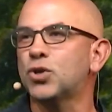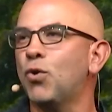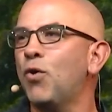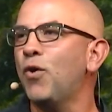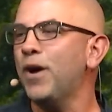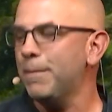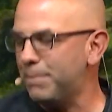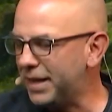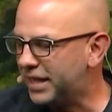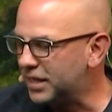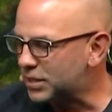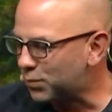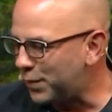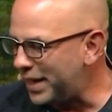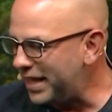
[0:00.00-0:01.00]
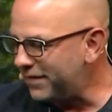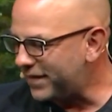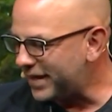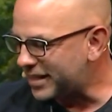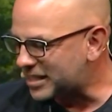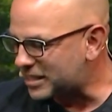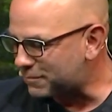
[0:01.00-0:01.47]
joy because we've
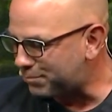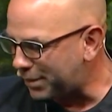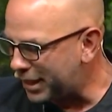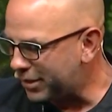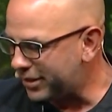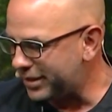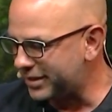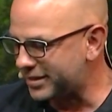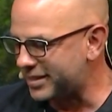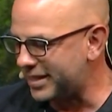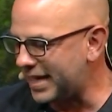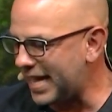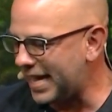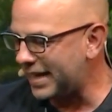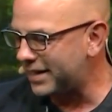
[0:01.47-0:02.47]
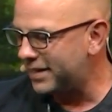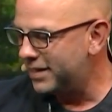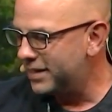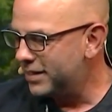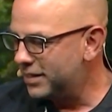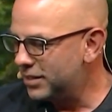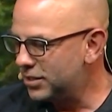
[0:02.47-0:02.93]
experienced that
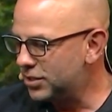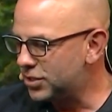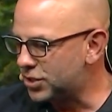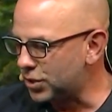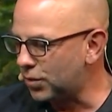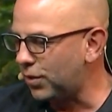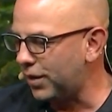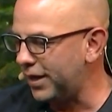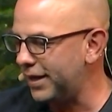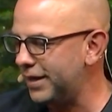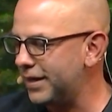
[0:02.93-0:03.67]
joy.